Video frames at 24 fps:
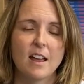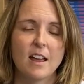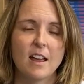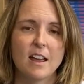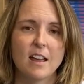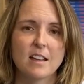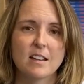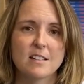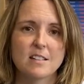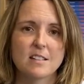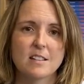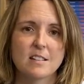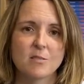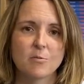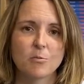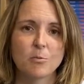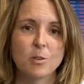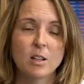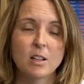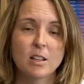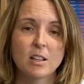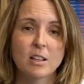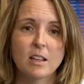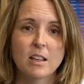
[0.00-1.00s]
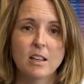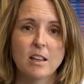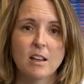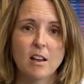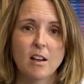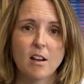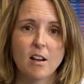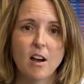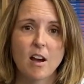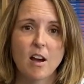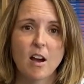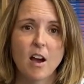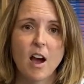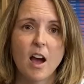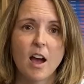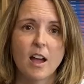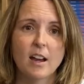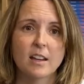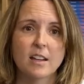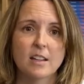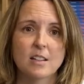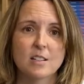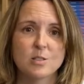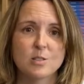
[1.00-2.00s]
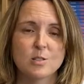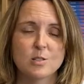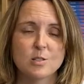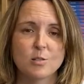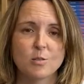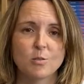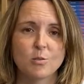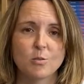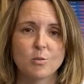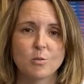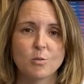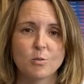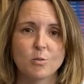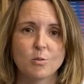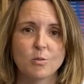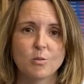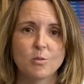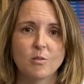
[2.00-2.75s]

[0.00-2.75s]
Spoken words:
and really on into